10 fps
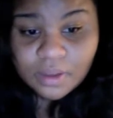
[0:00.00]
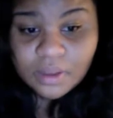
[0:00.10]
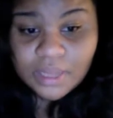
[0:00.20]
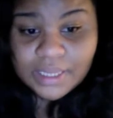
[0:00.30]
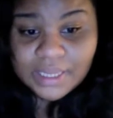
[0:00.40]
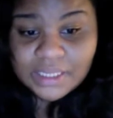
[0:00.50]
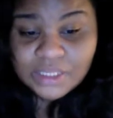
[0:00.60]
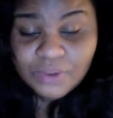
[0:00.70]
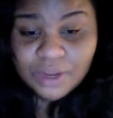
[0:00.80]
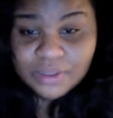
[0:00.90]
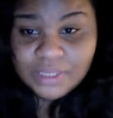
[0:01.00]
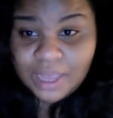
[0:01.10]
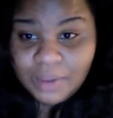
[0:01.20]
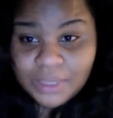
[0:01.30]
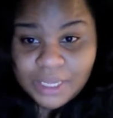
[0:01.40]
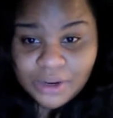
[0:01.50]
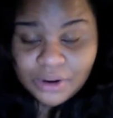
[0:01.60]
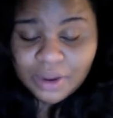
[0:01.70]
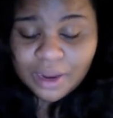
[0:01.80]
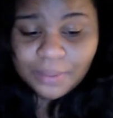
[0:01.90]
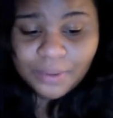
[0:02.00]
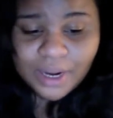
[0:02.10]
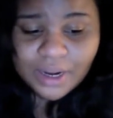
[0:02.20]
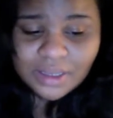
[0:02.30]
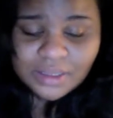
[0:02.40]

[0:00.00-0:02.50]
Like that's around the time when that girl got pregnant.